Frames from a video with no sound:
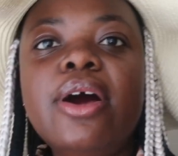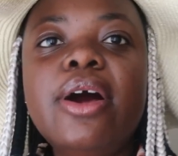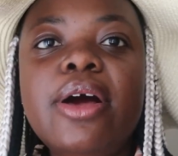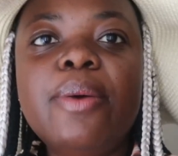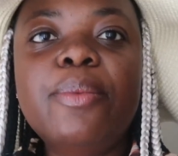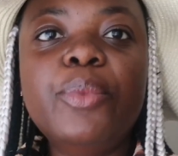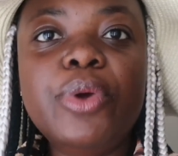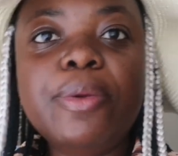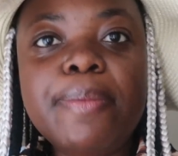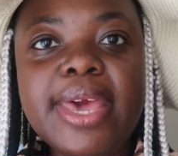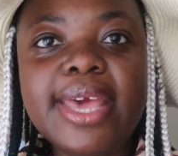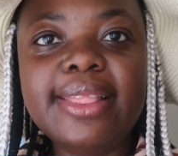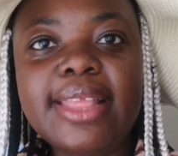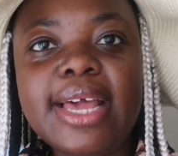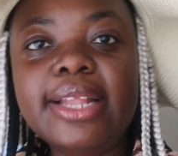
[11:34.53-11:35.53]
um, we
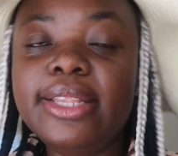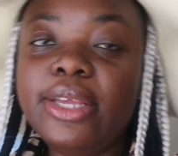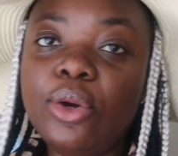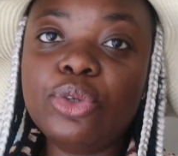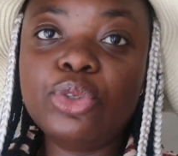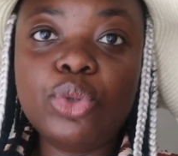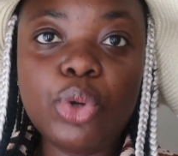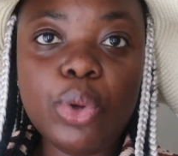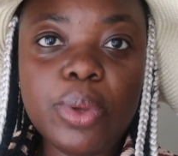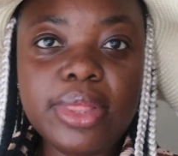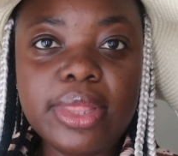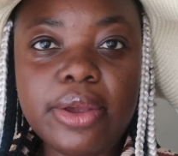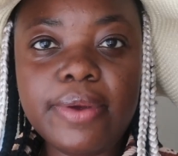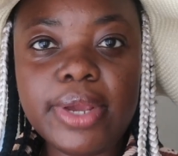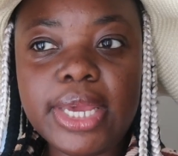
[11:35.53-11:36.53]
met that they also go
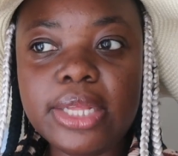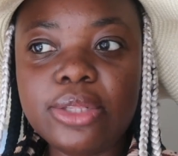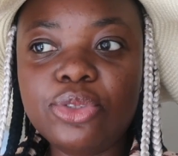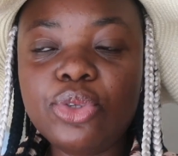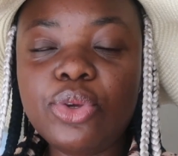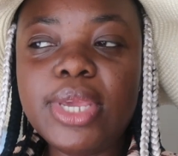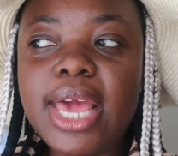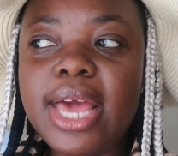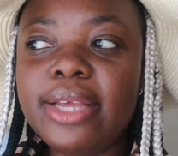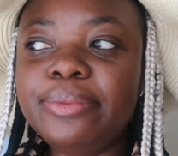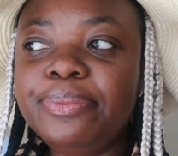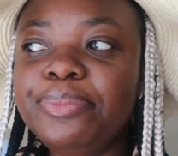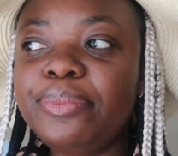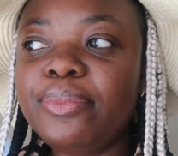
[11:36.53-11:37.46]
in there again so yeah